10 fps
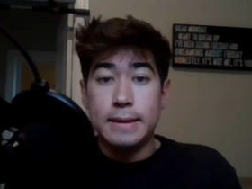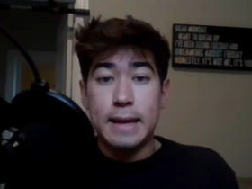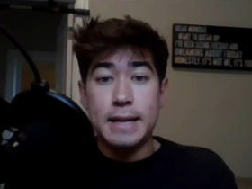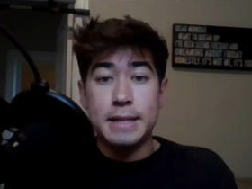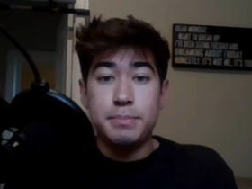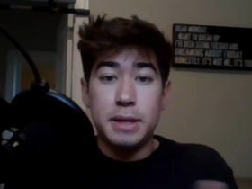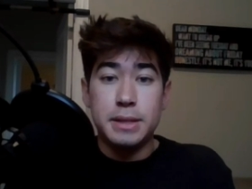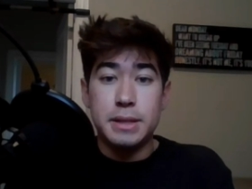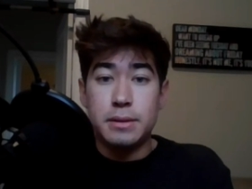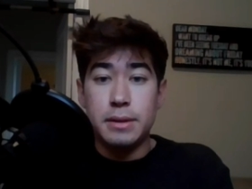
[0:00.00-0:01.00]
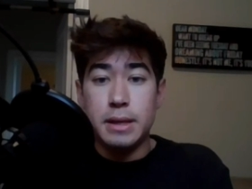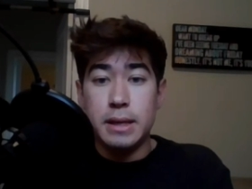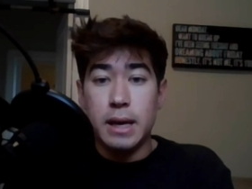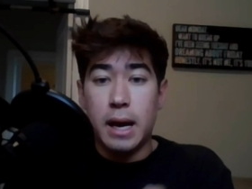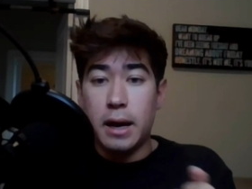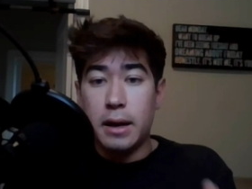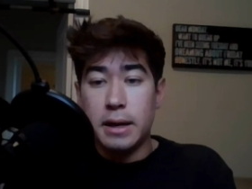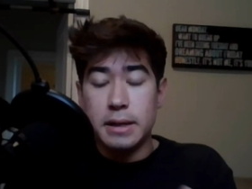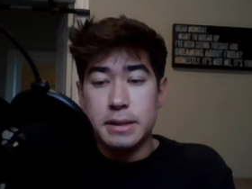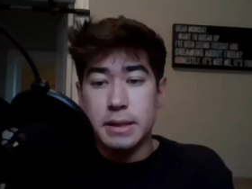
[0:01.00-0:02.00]
that's basically
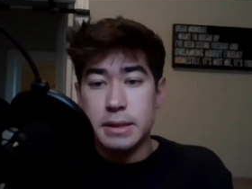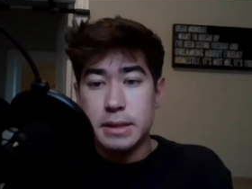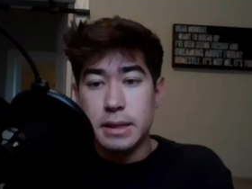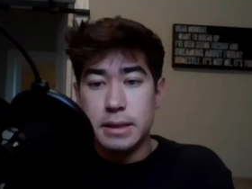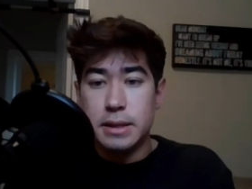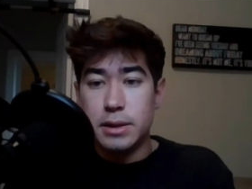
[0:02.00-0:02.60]
hiring an assistant